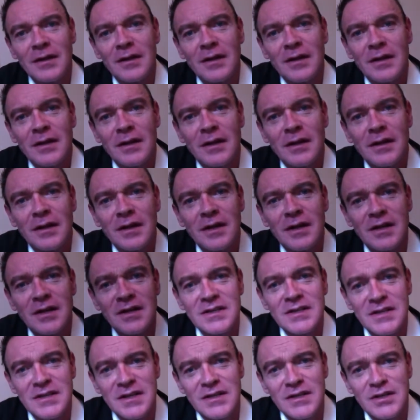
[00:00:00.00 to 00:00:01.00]
It is
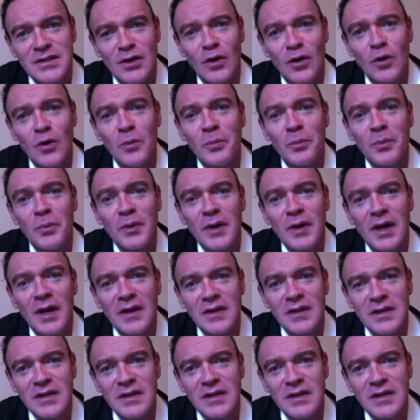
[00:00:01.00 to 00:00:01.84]
this hope and this